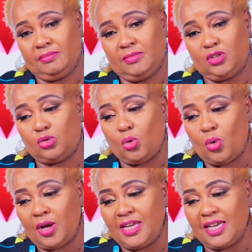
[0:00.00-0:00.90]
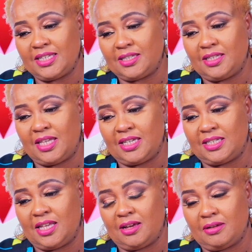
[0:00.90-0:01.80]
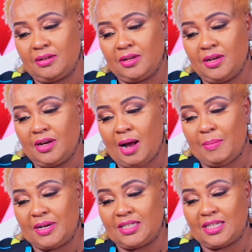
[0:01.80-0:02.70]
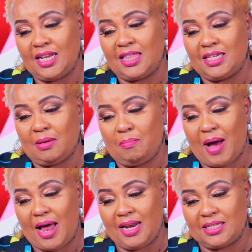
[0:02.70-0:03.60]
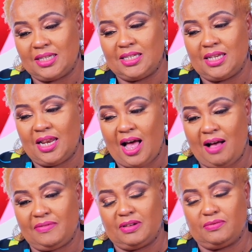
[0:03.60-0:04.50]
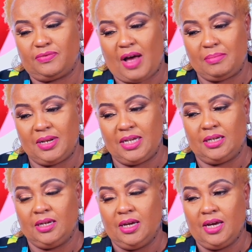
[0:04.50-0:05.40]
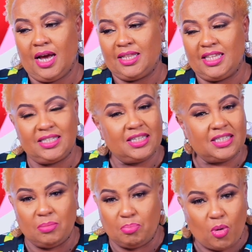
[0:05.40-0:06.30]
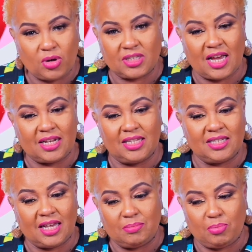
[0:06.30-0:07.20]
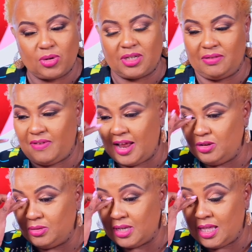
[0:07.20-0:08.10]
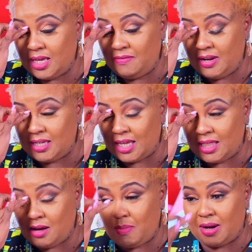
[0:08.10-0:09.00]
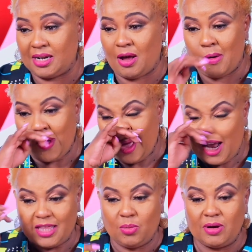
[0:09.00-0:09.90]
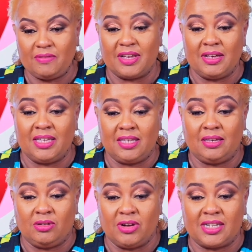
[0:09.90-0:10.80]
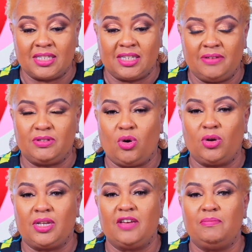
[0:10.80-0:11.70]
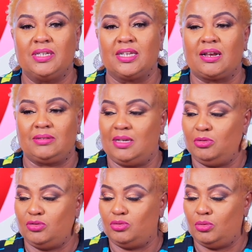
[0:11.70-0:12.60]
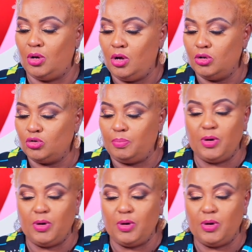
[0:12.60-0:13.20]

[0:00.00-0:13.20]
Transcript: So yes, I'm understanding there's a balance, there's love and family, and this is important. These are important values. I think even as I think about it now, I think one of the greatest gifts God gave me is that I was able to be